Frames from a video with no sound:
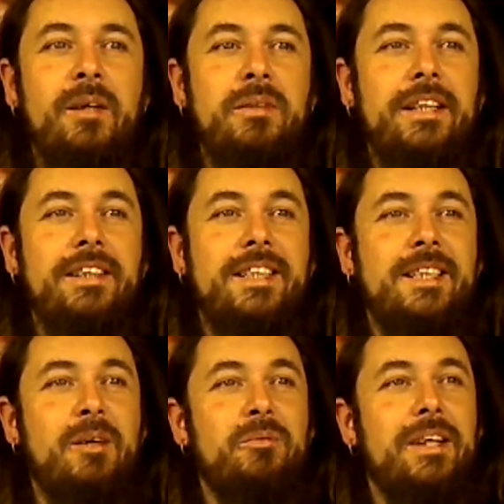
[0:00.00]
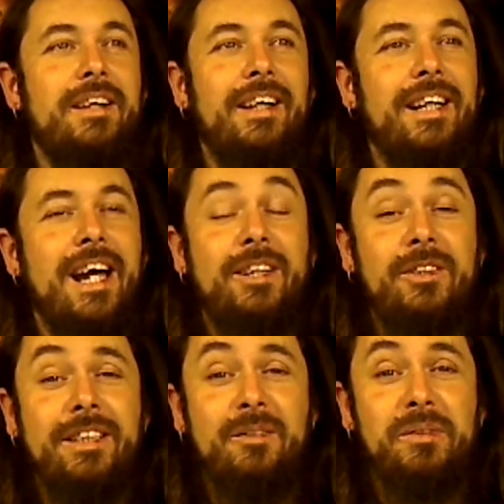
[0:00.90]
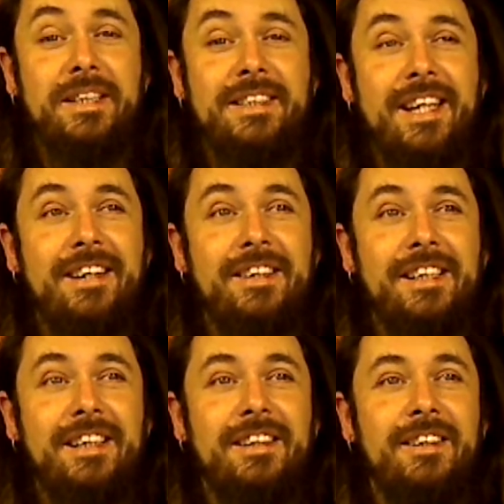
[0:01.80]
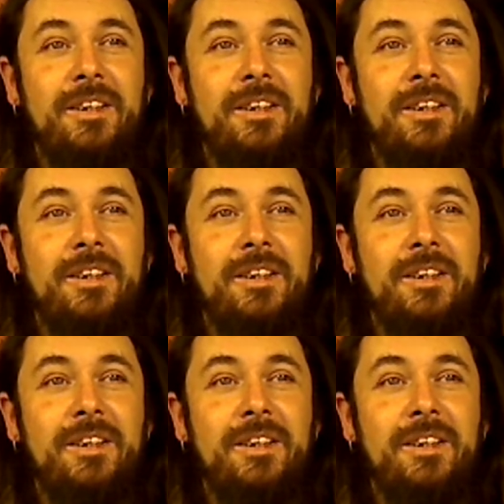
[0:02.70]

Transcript: I mean, there's some that, like, I couldn't even say on here.